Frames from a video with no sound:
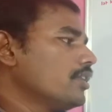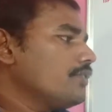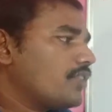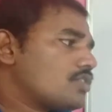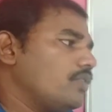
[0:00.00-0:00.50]

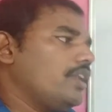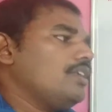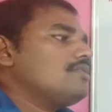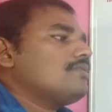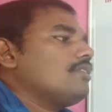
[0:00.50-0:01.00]
The first one
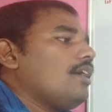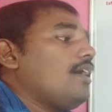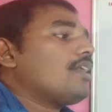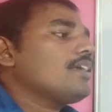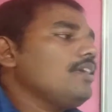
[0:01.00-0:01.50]
is
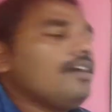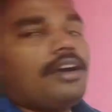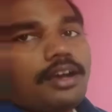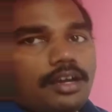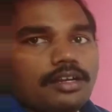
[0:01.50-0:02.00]

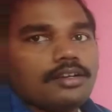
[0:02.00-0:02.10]
Archaea.